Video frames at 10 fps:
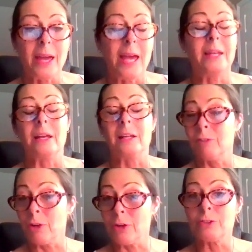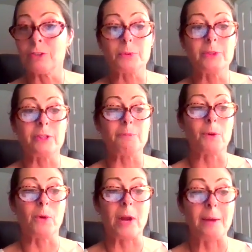and I learned through this
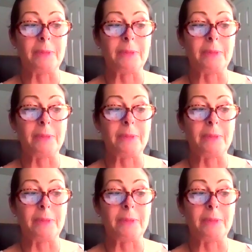program